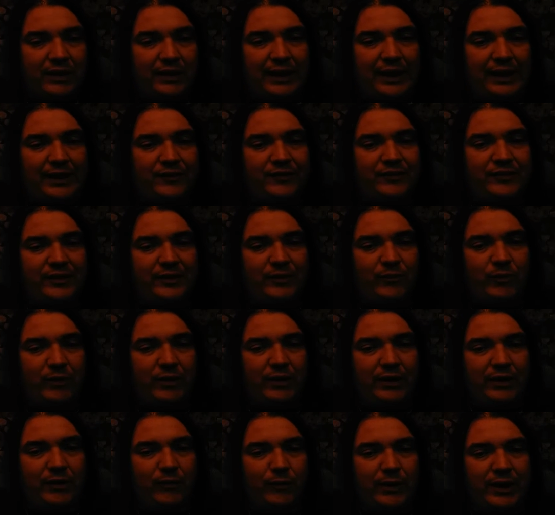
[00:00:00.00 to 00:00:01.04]
Last seen
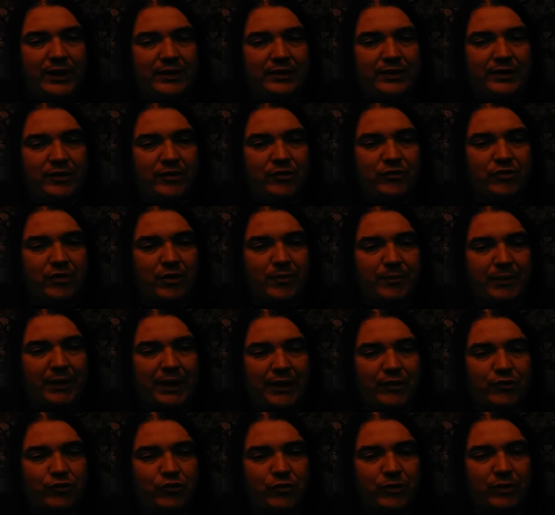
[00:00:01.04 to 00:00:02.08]
wearing a white t-shirt,
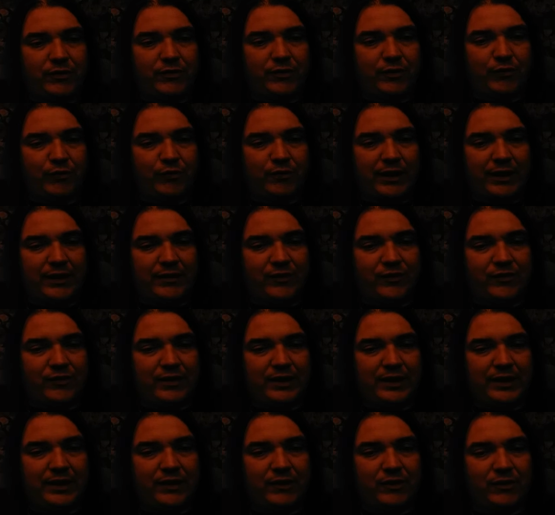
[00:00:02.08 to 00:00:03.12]
black shorts, and red
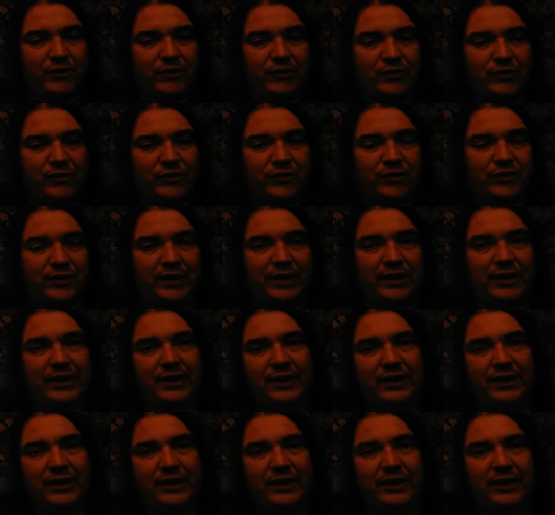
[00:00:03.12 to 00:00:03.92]
sneakers.